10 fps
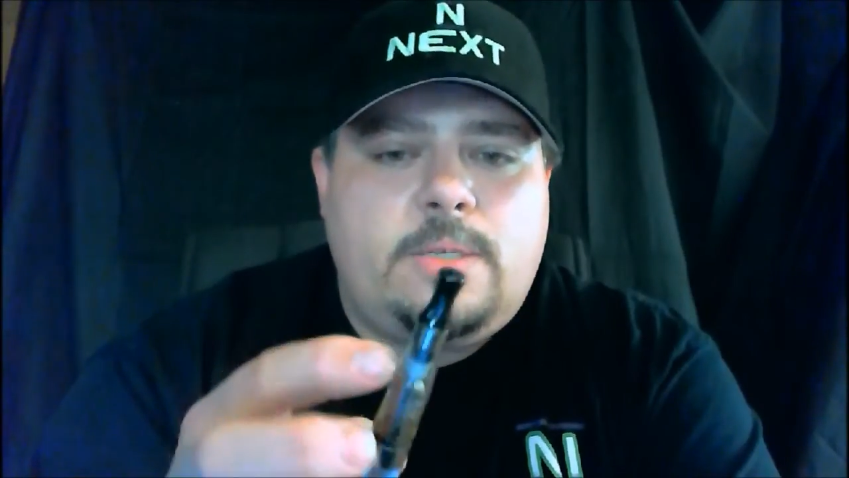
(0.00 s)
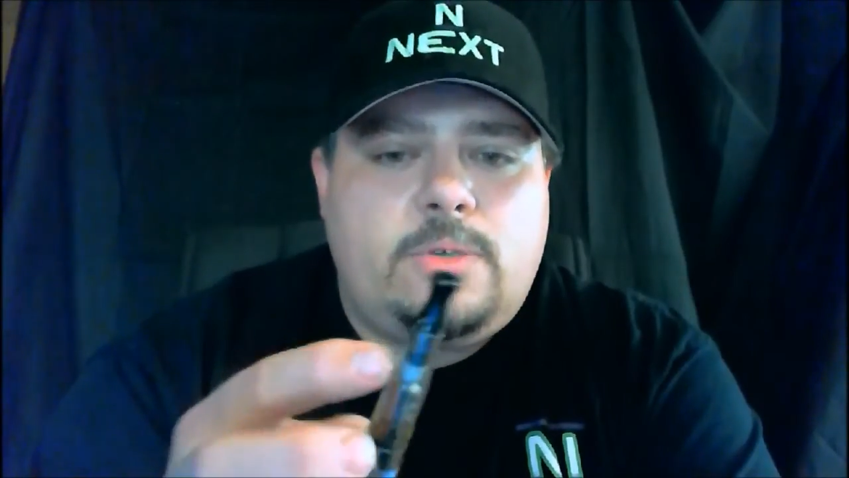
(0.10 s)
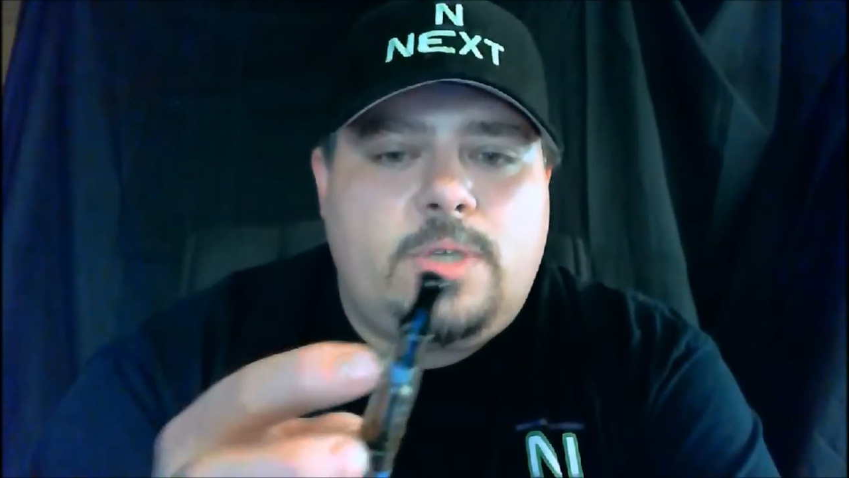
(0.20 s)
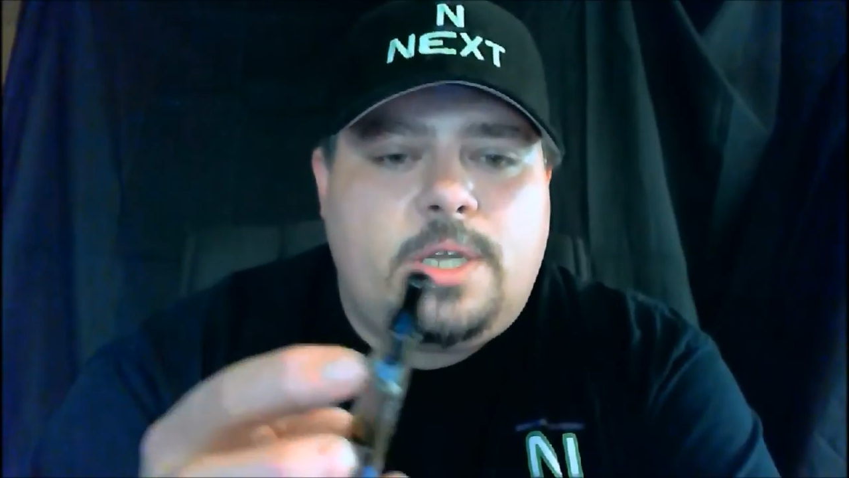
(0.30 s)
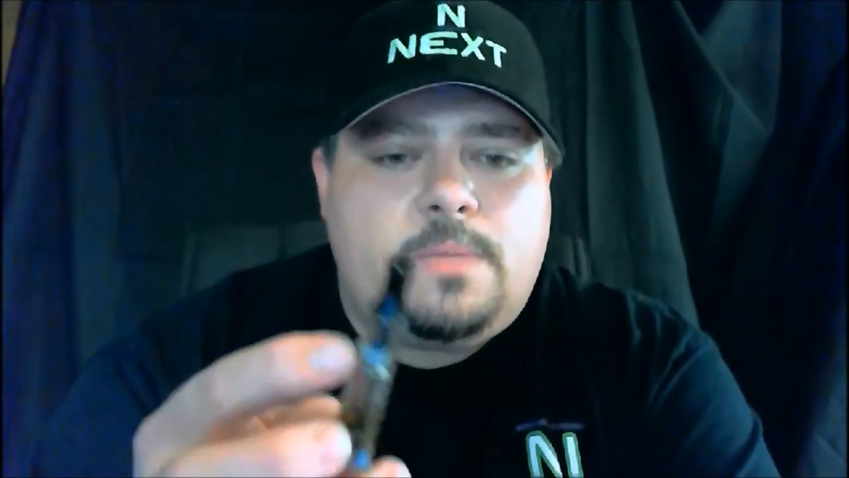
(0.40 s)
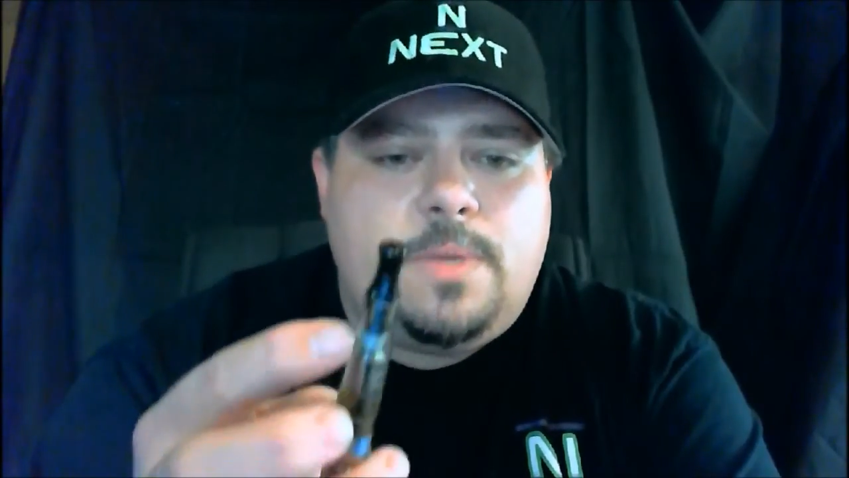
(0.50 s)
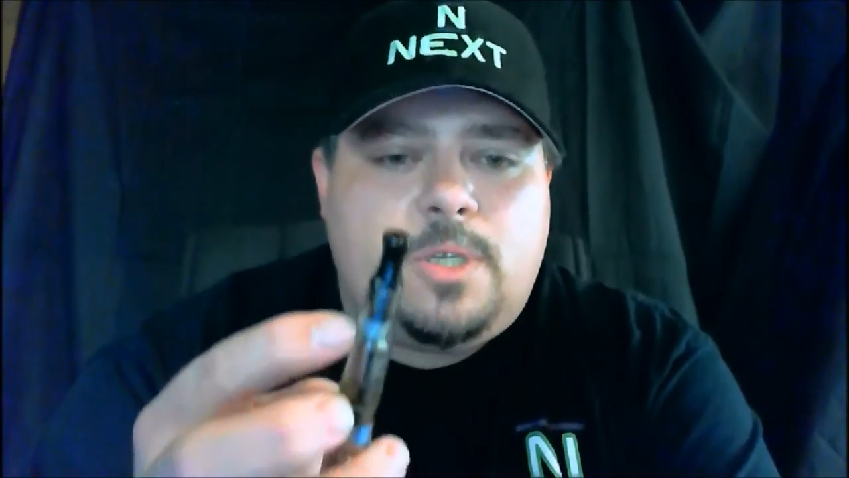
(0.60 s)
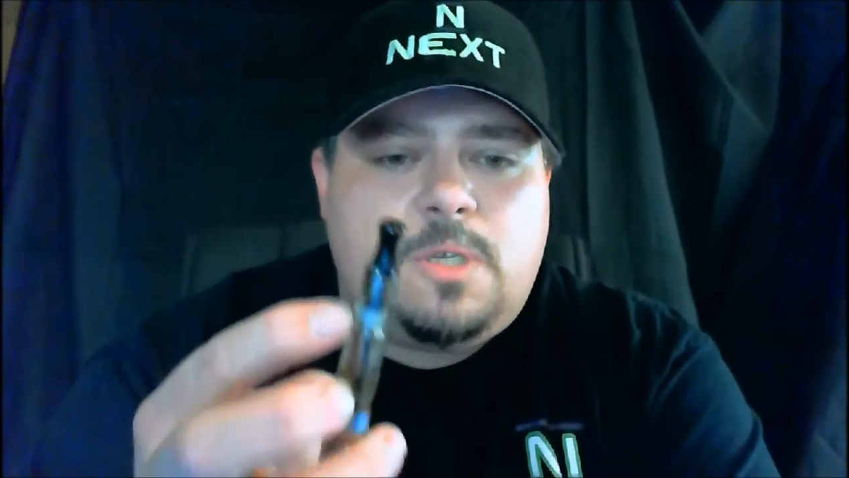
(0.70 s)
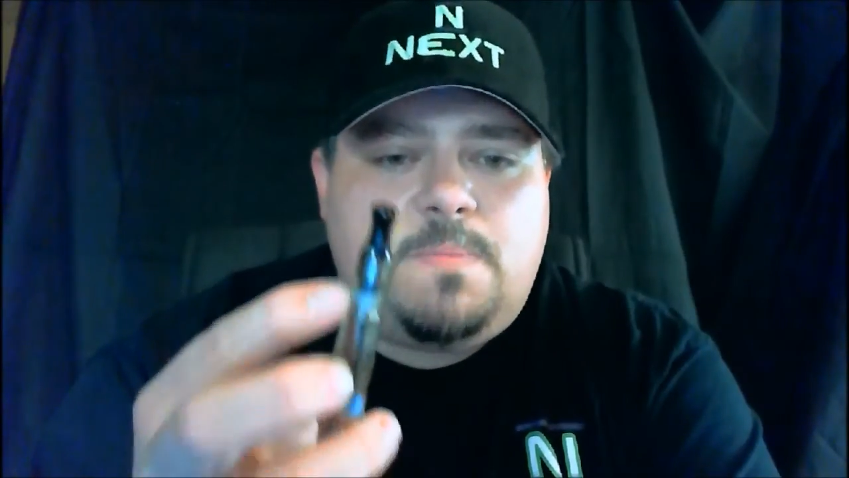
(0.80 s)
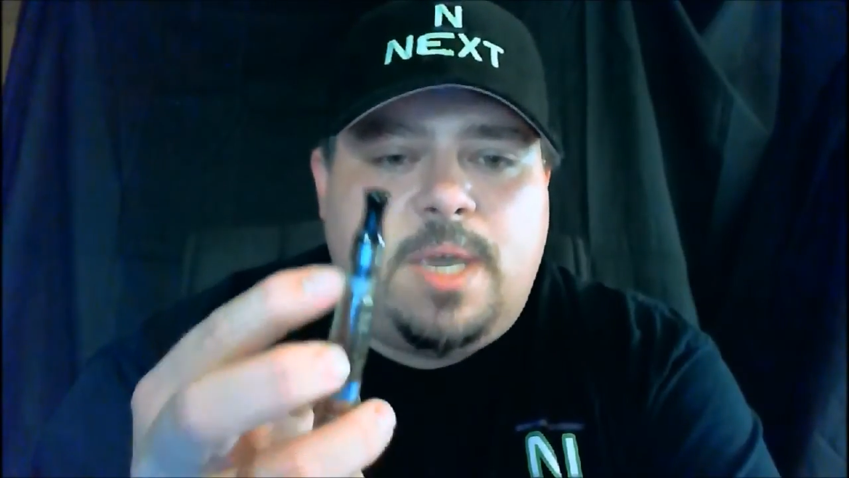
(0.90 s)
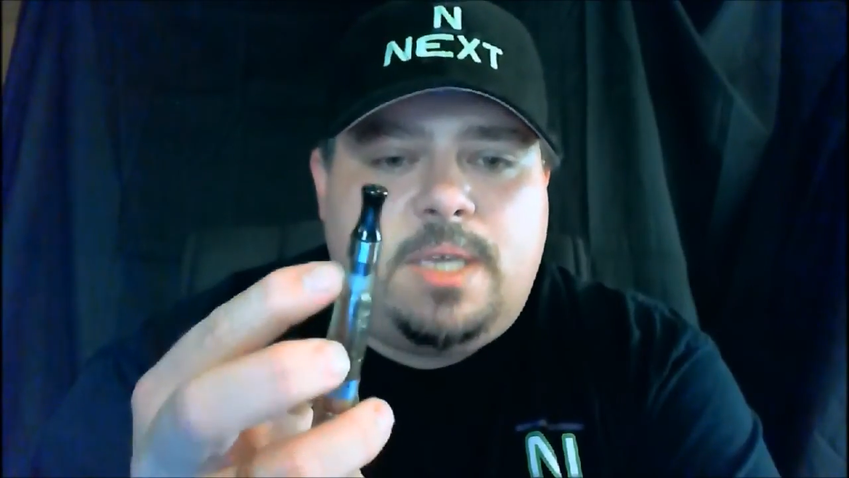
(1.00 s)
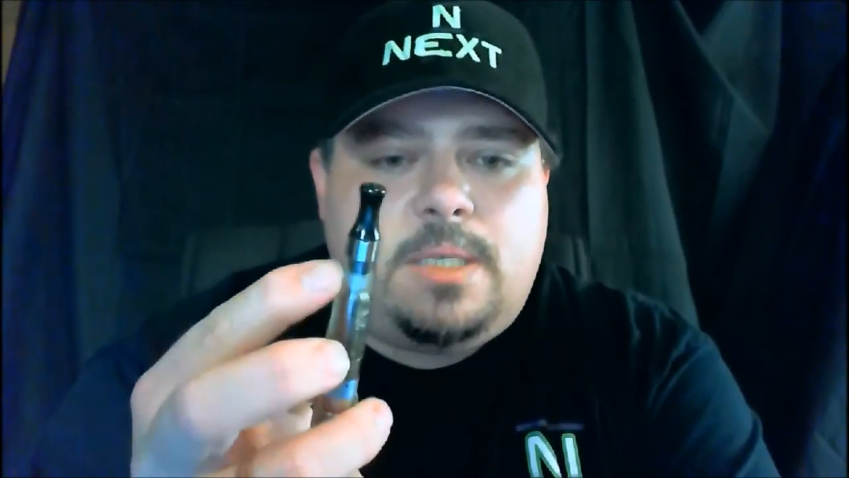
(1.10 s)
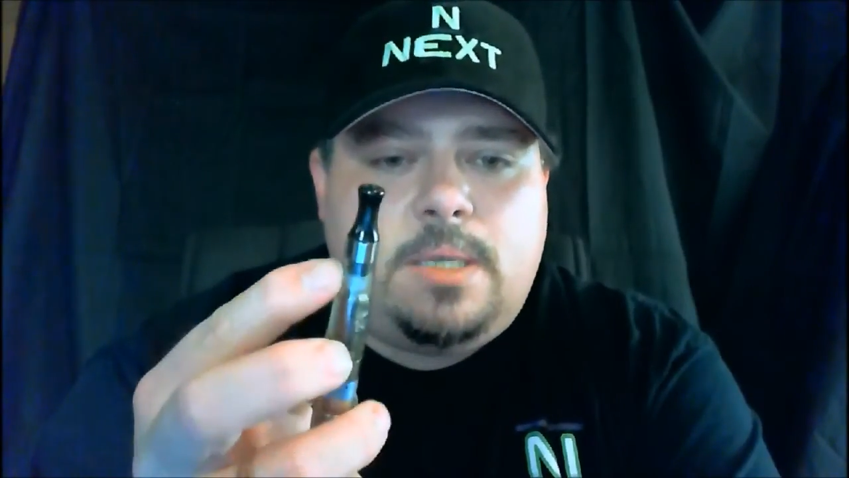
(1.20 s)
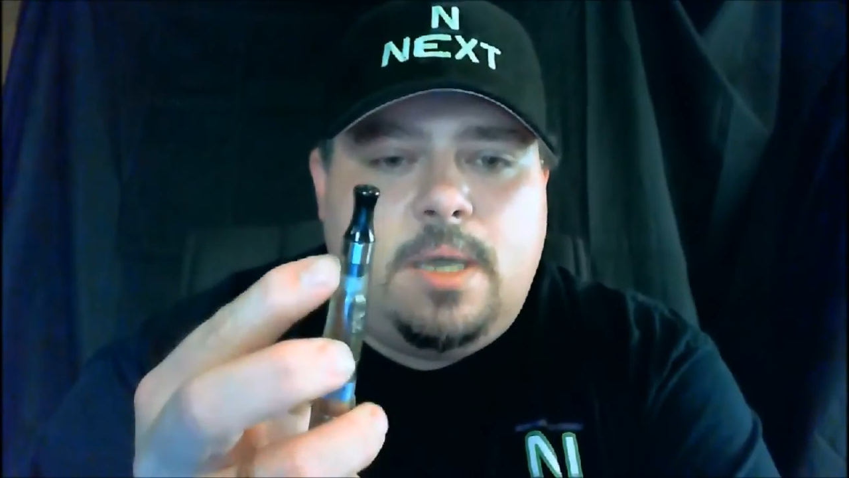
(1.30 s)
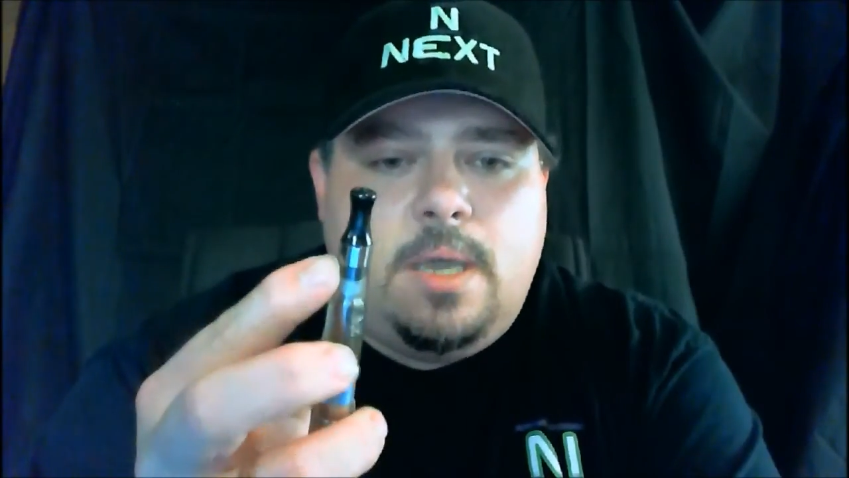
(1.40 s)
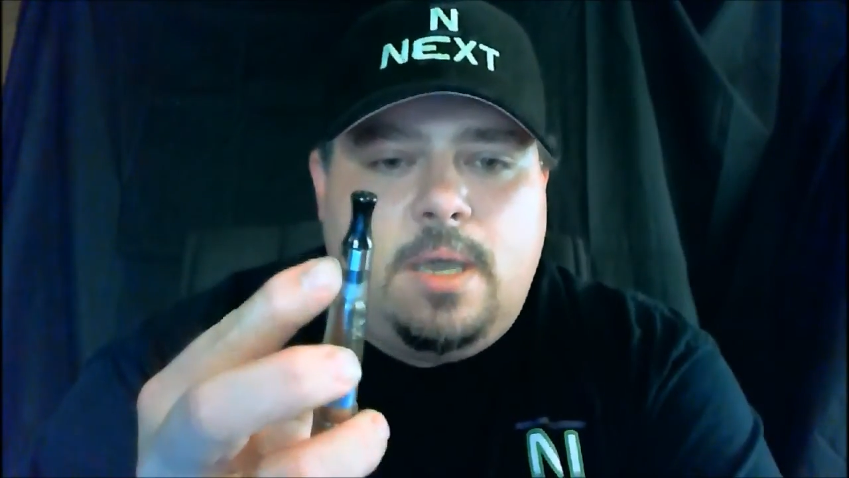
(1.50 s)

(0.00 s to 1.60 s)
there's not as much space